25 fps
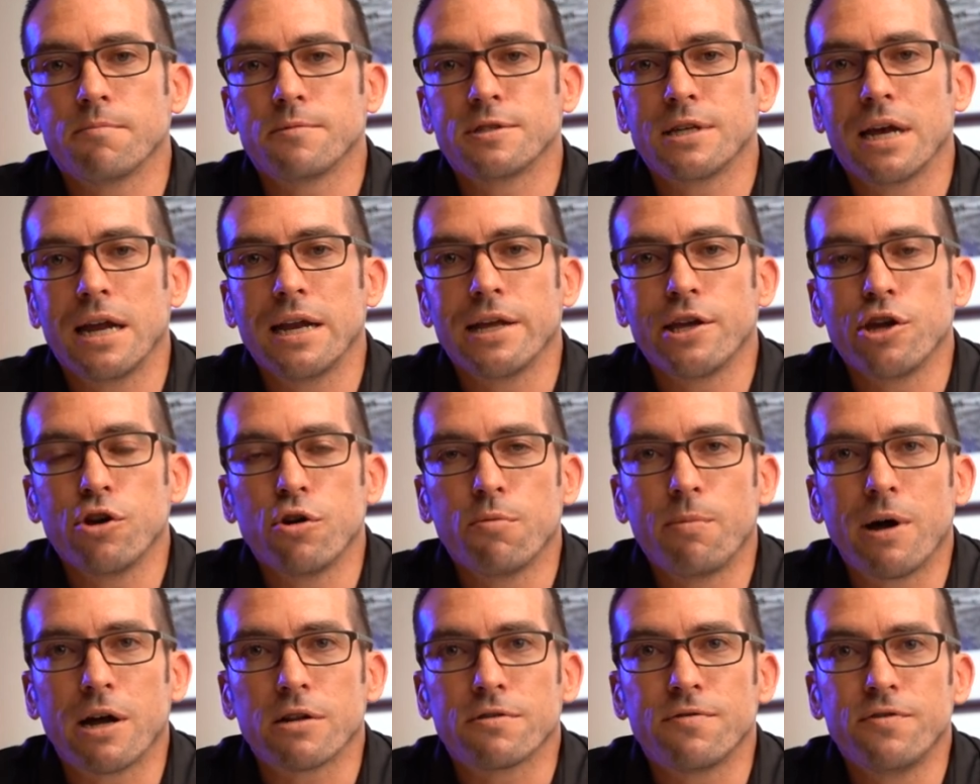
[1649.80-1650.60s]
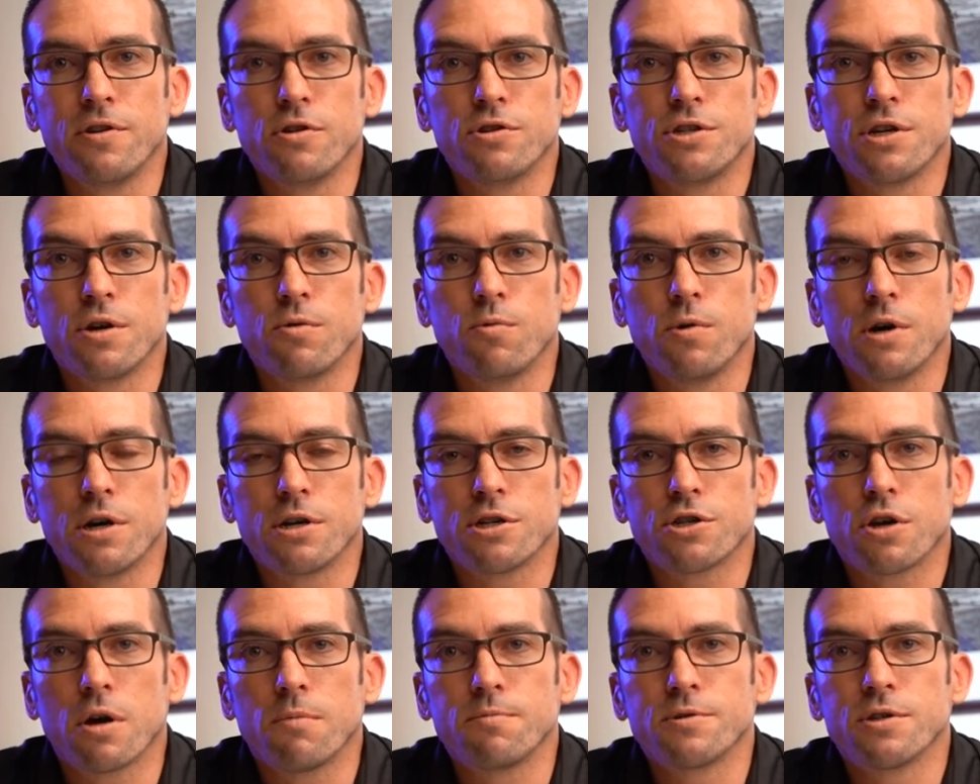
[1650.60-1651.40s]
telling you about future
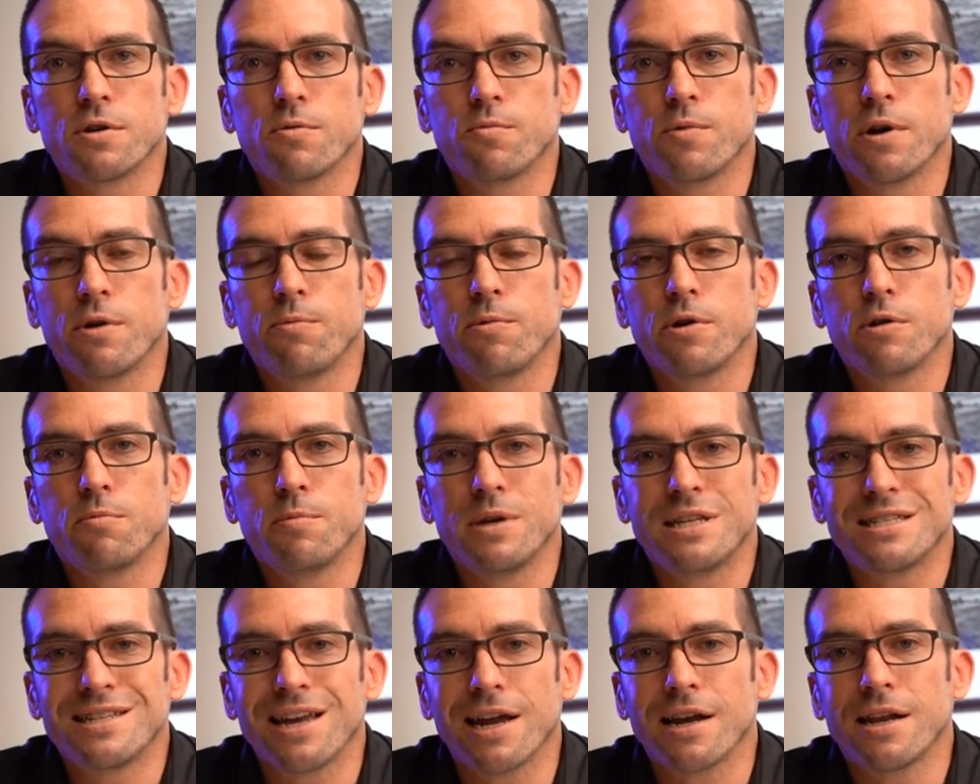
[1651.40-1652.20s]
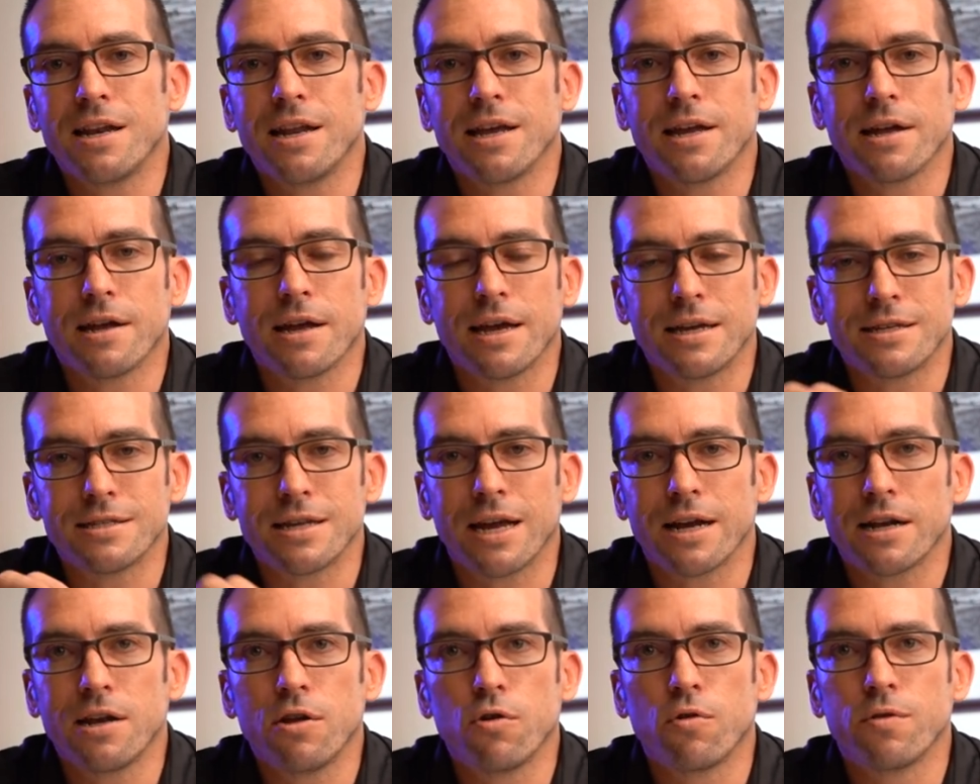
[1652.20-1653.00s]
workshops where we'll be tackling
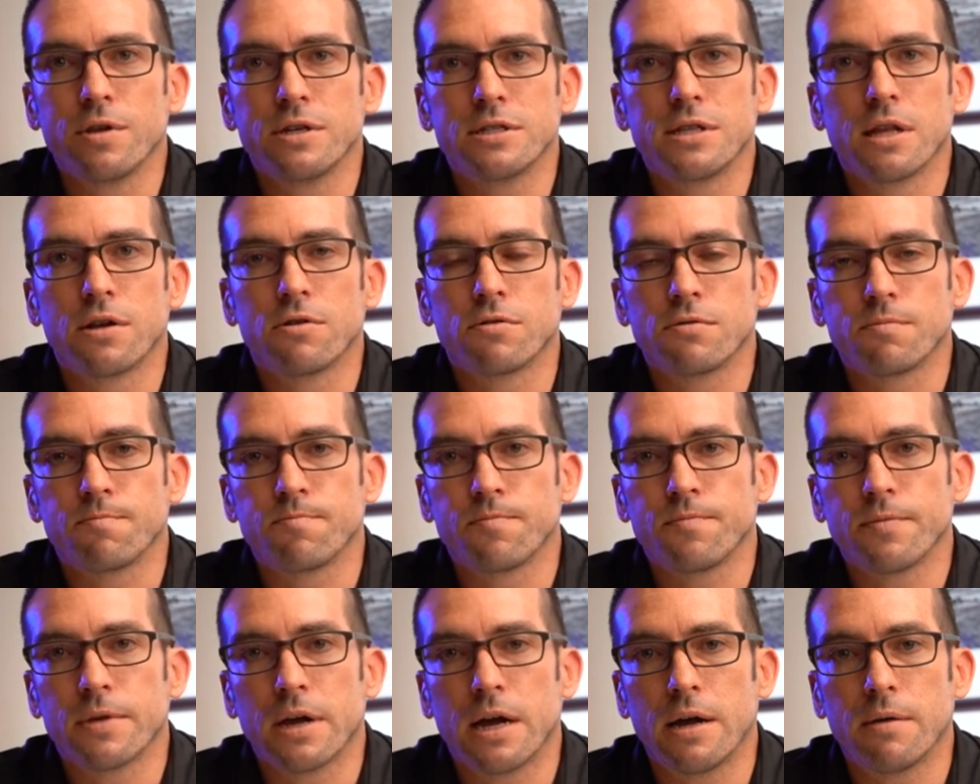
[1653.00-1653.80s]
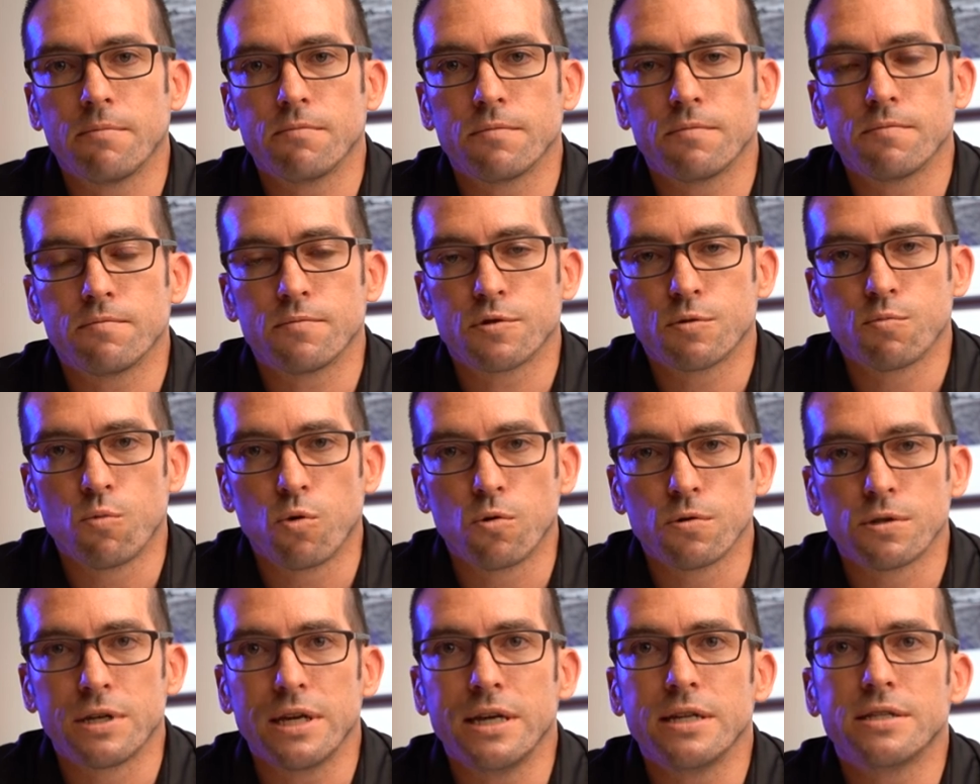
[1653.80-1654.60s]
exactly all these little
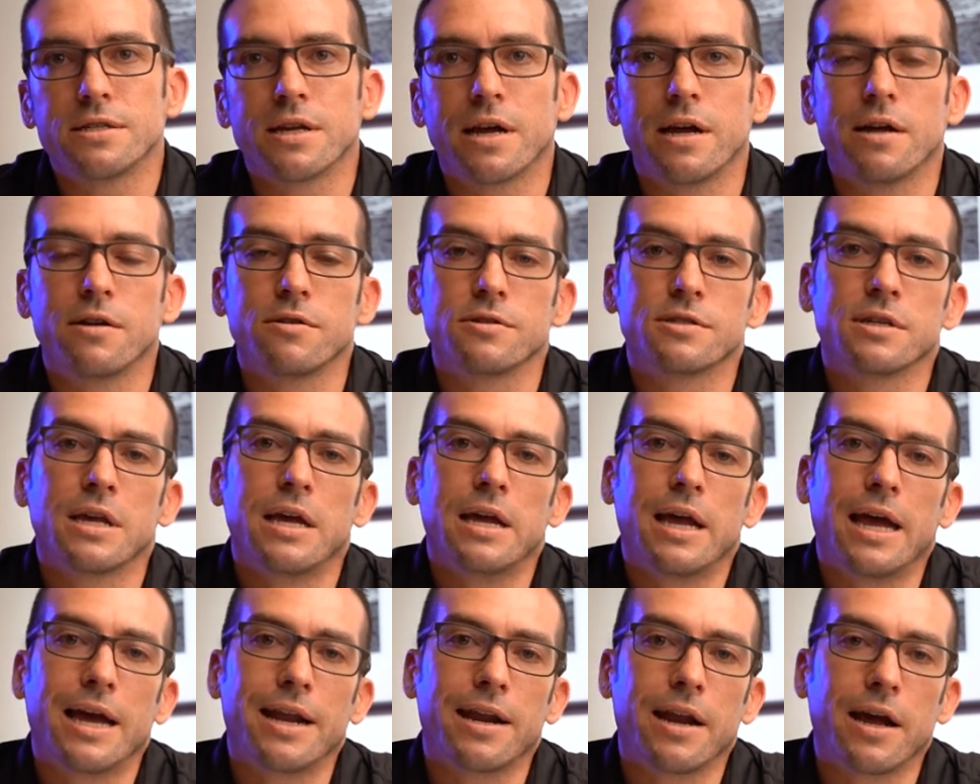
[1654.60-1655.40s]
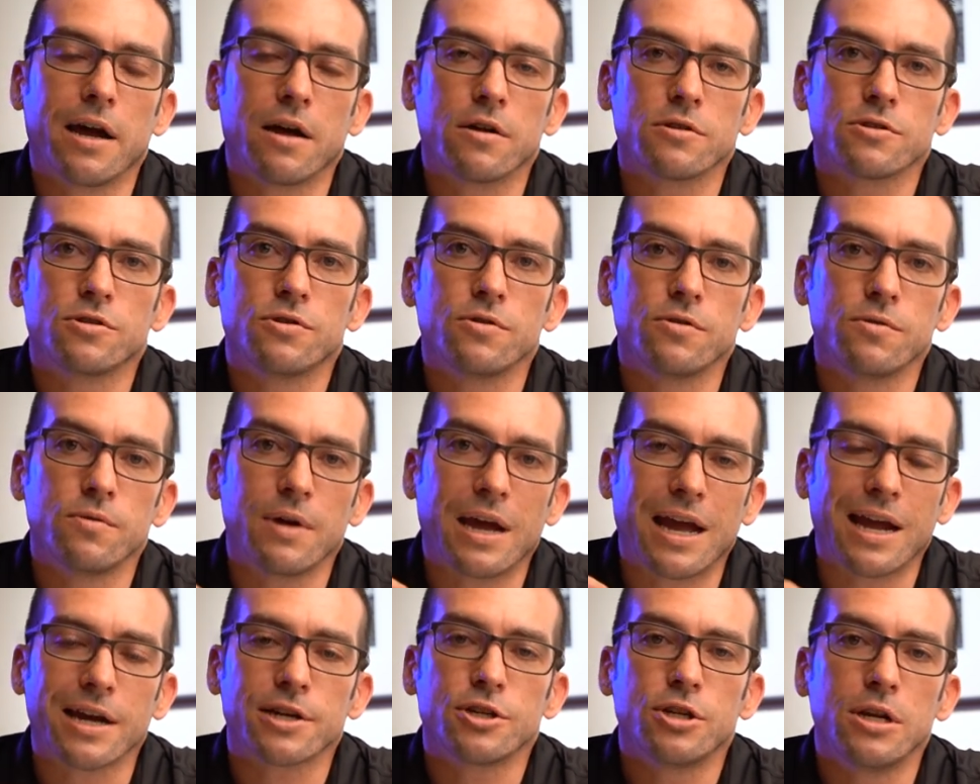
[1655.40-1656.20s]
small details and how to
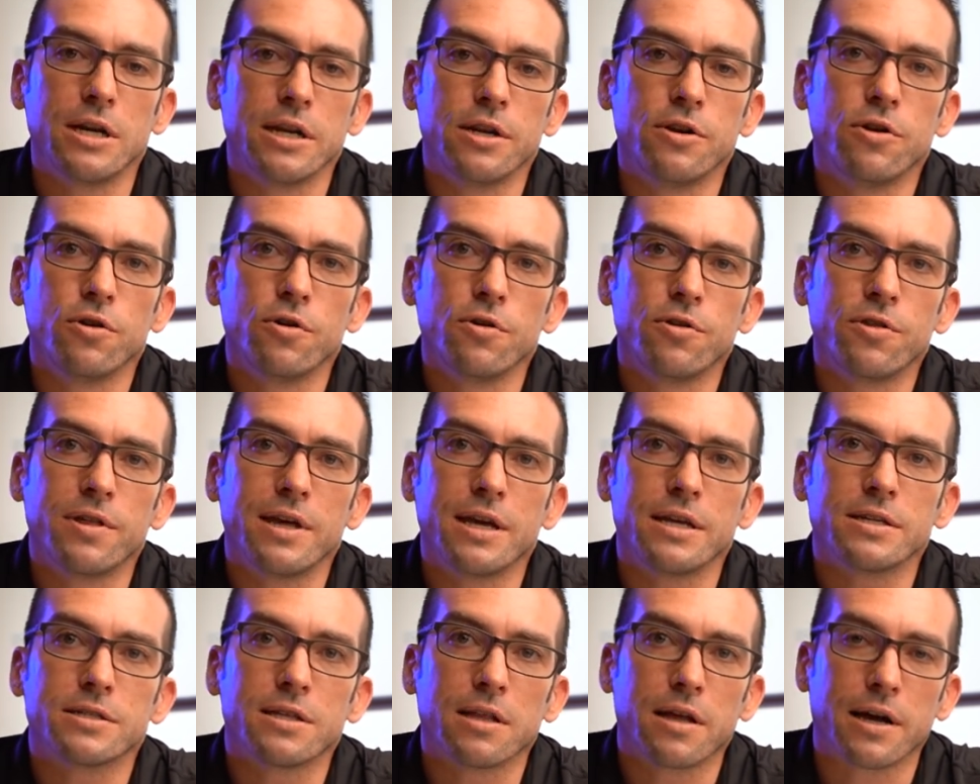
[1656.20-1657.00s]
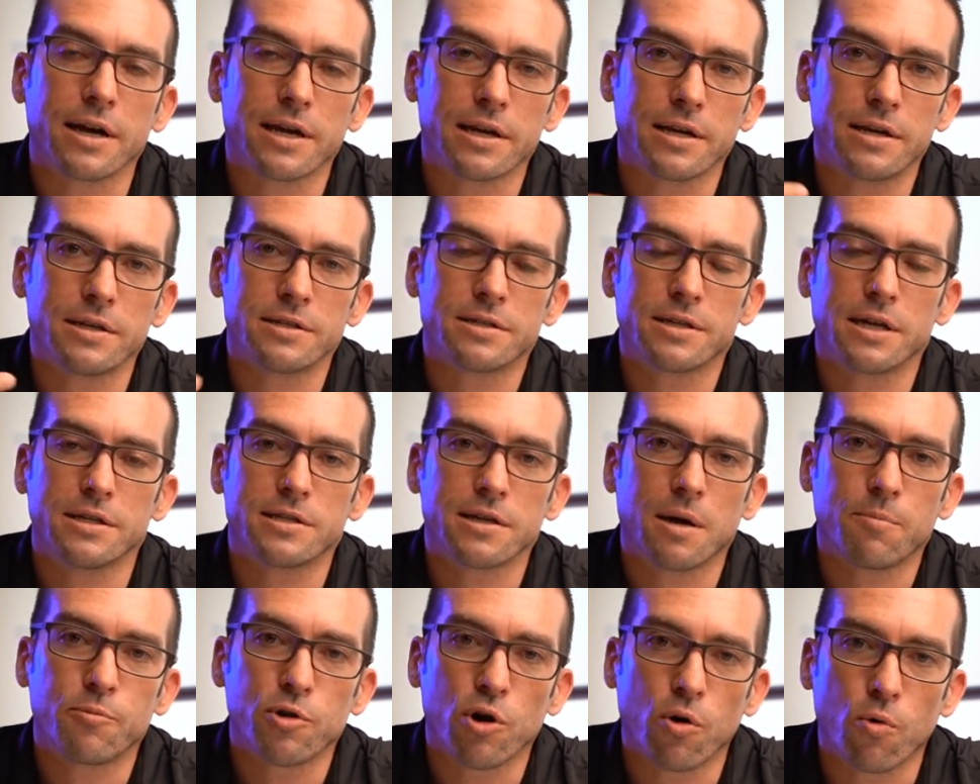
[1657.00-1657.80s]
actually do things like set
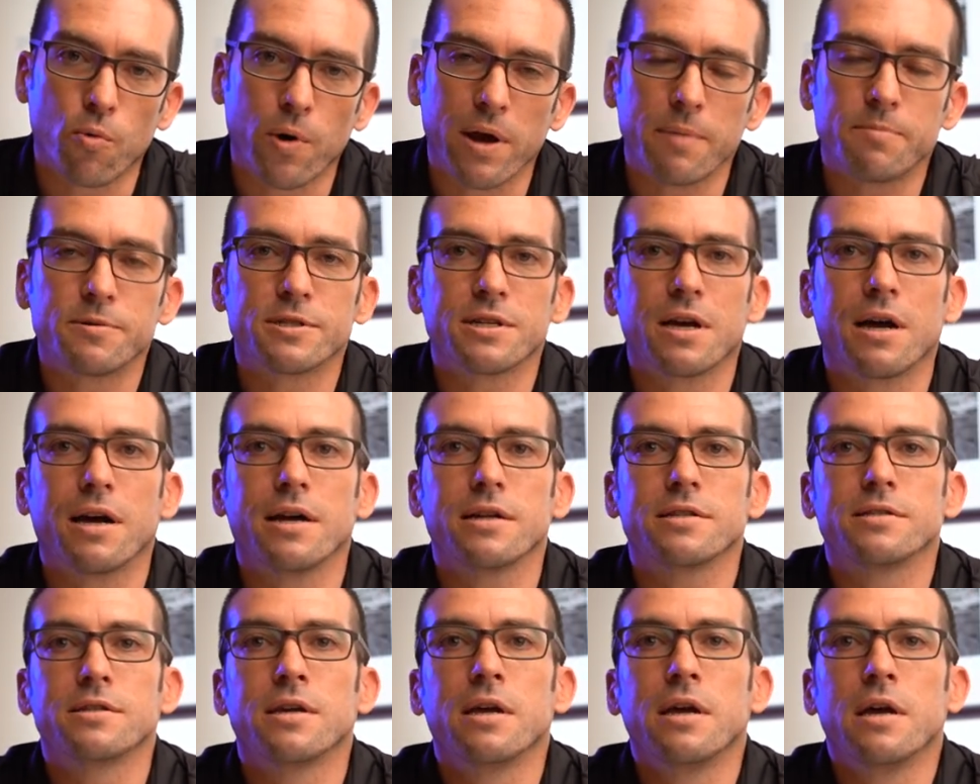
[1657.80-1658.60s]
up your website,